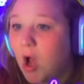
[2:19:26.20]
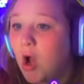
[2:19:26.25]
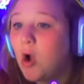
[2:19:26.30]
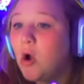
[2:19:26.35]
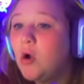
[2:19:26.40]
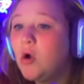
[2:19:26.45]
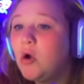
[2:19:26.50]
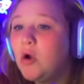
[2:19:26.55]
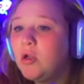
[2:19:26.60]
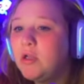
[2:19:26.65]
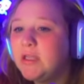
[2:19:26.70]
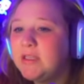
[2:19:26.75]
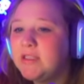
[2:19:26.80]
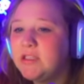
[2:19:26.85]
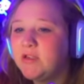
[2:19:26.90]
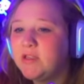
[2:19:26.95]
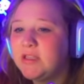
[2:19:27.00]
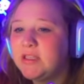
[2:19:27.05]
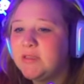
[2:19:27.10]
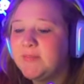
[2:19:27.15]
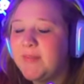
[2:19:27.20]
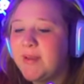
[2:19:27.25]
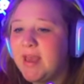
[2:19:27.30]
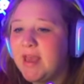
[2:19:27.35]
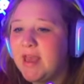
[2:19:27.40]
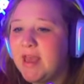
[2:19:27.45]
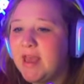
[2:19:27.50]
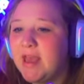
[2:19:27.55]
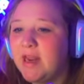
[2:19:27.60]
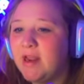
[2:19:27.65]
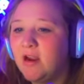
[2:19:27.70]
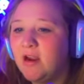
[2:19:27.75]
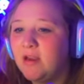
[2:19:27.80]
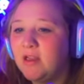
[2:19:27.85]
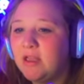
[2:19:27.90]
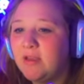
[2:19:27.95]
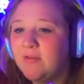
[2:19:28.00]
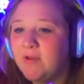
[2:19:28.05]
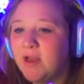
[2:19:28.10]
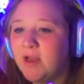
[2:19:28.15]
Oh, let's do this bed. I hardly
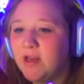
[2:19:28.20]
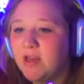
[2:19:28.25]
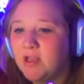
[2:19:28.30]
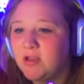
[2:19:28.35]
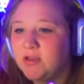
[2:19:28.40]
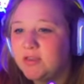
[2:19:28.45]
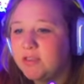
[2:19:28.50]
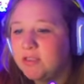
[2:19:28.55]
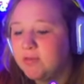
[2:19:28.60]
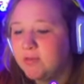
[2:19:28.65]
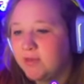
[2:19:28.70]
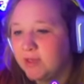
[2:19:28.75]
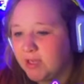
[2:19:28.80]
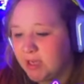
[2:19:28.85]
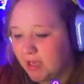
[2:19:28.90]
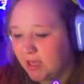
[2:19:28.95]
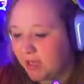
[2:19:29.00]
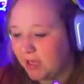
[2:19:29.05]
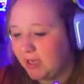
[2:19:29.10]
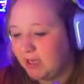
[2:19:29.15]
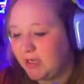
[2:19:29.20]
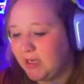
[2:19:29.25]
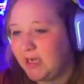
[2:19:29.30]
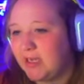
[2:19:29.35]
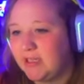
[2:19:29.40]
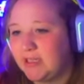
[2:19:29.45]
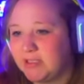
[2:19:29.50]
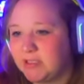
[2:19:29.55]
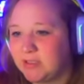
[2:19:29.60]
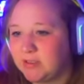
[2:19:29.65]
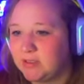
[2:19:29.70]
have gotten to use this one yet. I got this